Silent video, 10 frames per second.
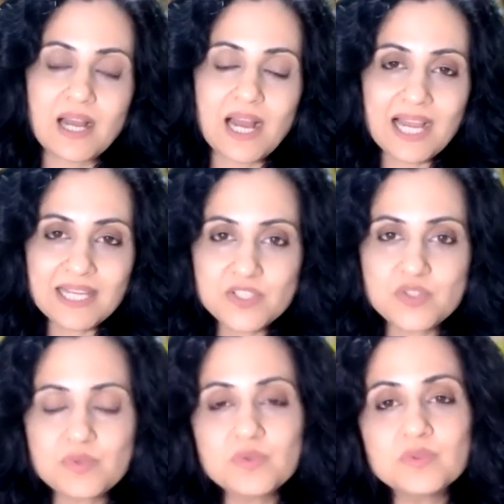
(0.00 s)
I
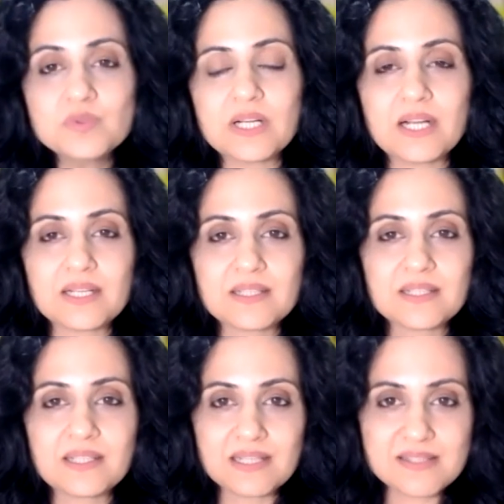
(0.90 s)
do uh,
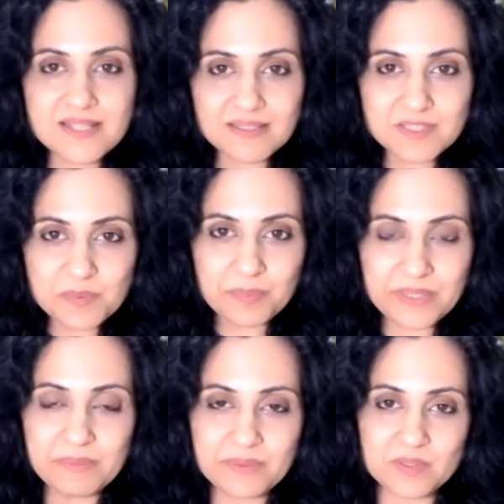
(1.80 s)
consult
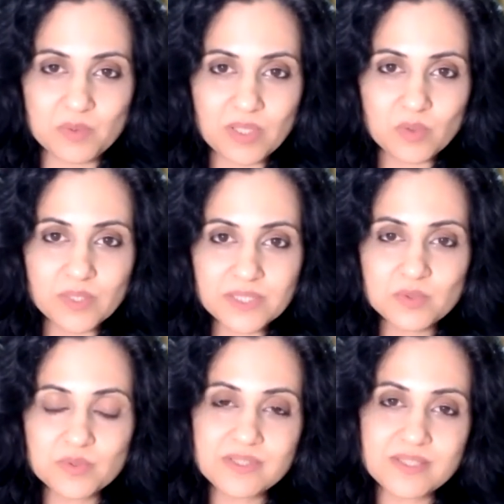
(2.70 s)
people who are going
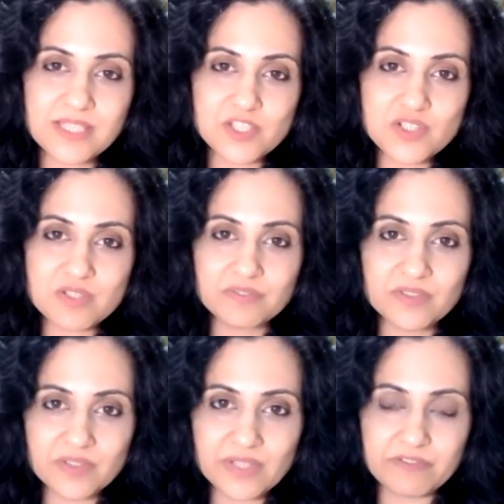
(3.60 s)
through these stages of
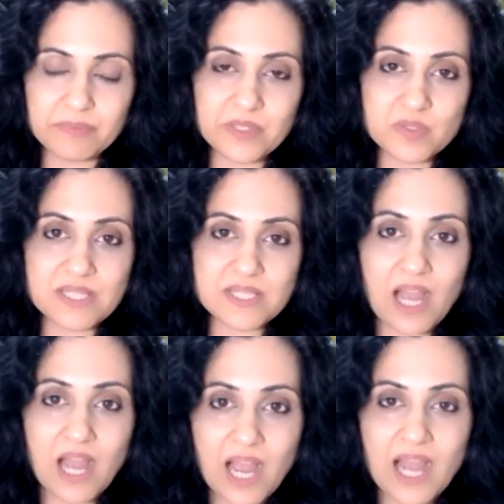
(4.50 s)
grief because
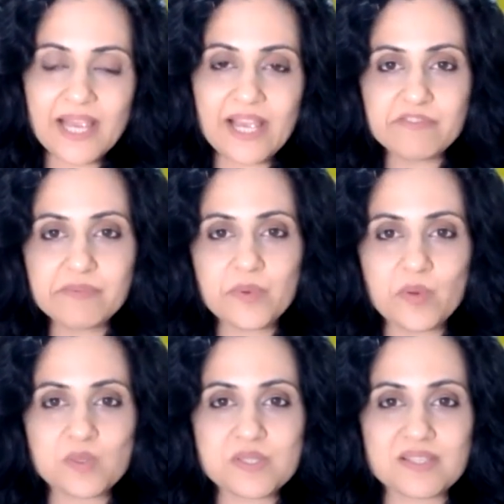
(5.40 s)
I have
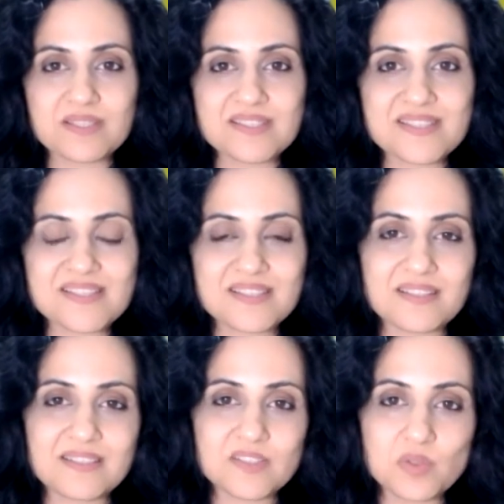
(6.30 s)
processed
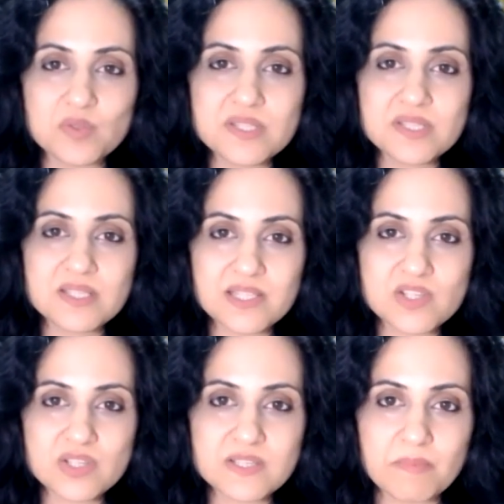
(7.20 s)
those
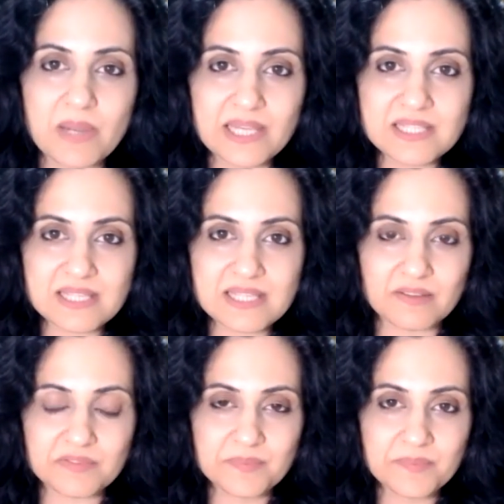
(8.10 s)
stages
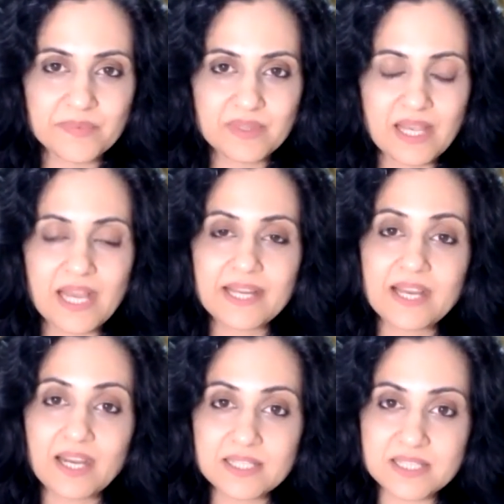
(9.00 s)
myself. And
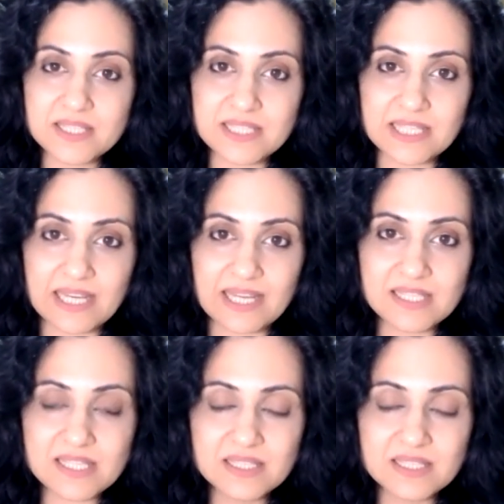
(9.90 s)
I understand